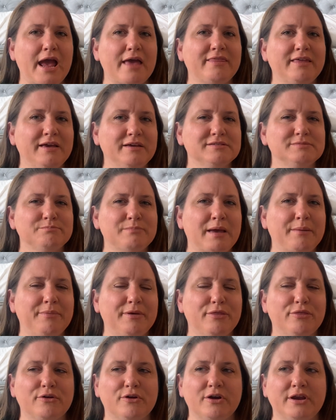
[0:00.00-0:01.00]
I think it might be
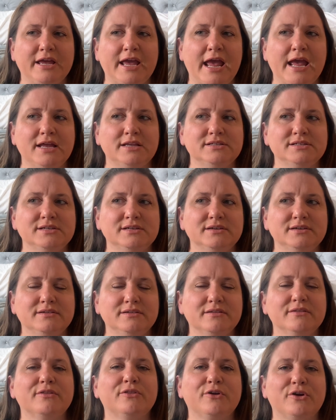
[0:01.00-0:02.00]
$38
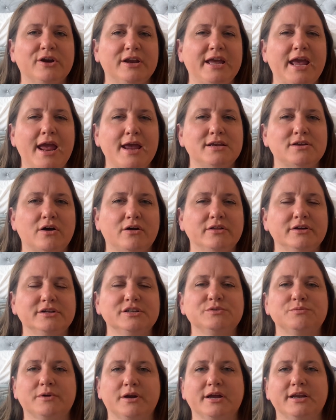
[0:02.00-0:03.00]

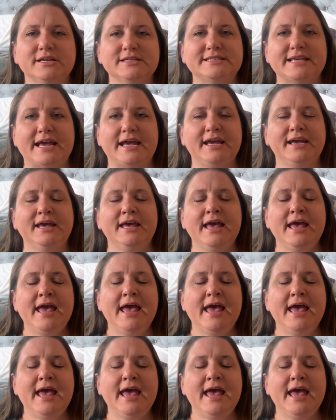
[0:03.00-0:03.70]
we're going to say.